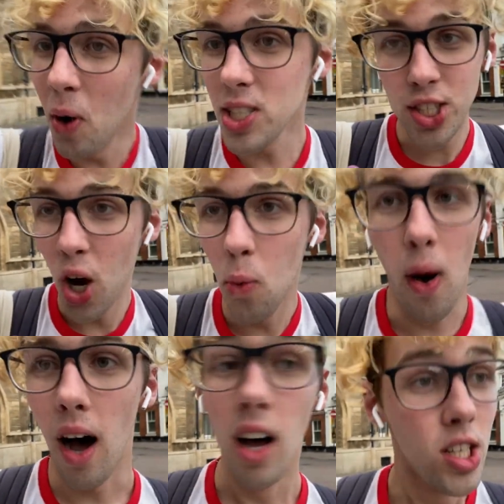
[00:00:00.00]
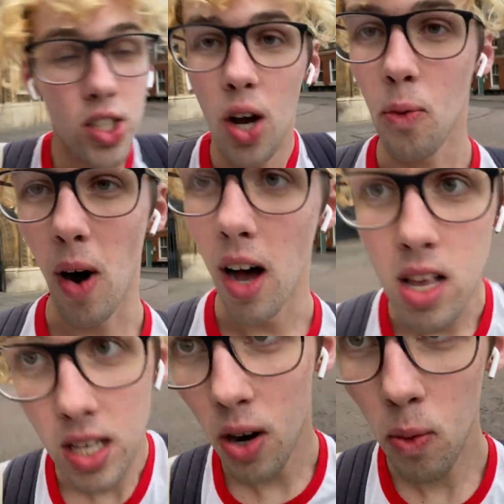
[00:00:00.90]
So what? So what?
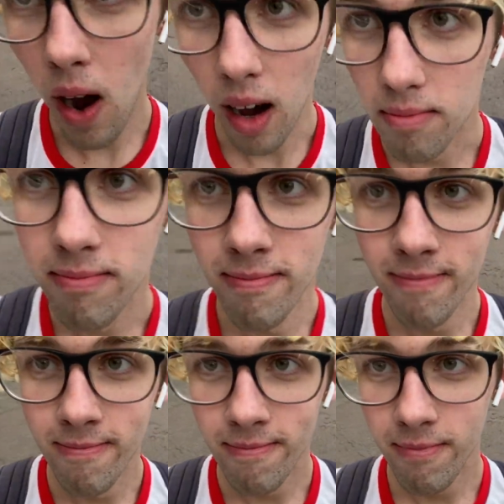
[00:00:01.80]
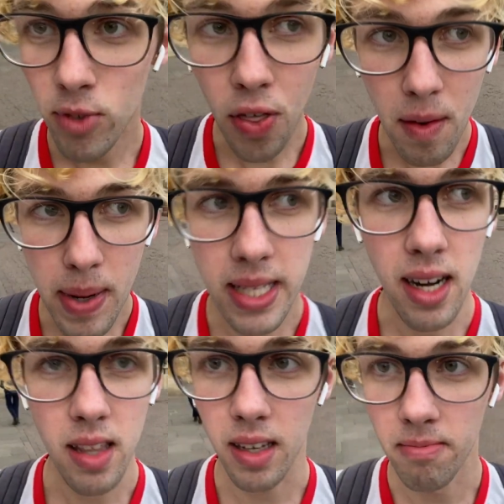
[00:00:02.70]
So what? Nothing means
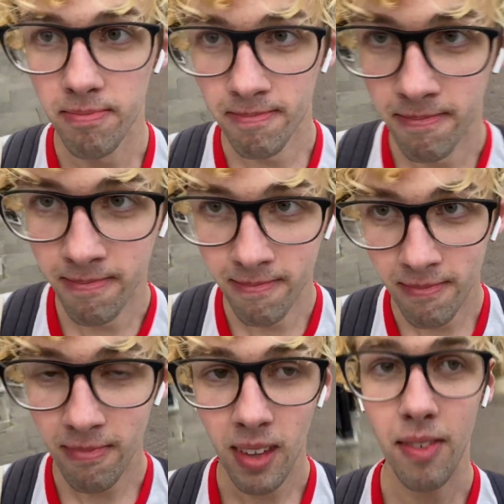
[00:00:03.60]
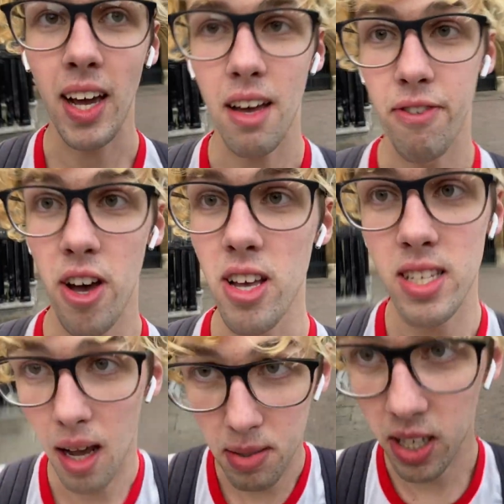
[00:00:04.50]
anything. If I get first,
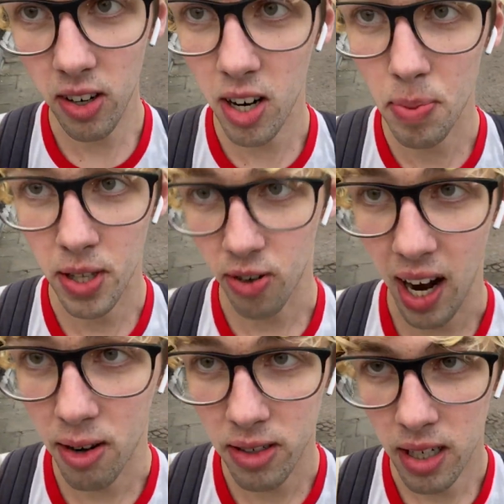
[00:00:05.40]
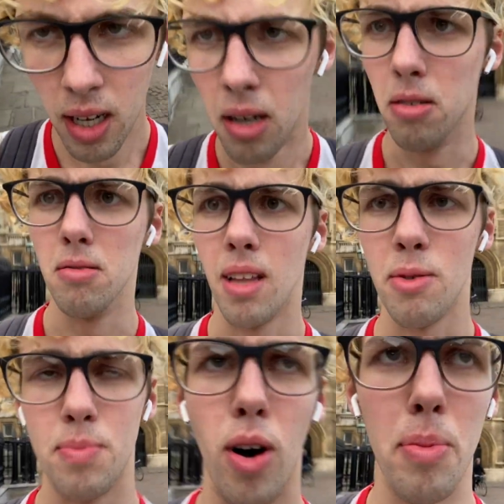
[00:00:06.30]
I'm still going up in the ground. Oh, that
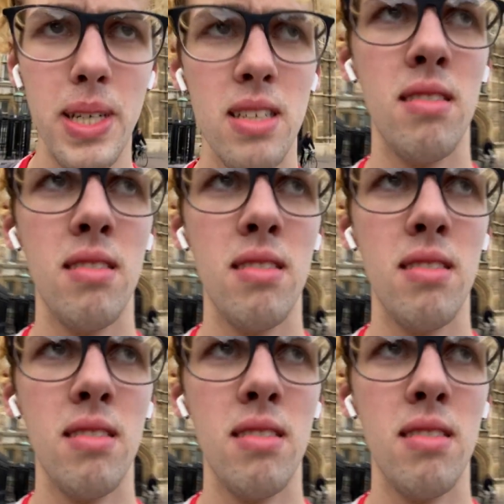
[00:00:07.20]
was morbid.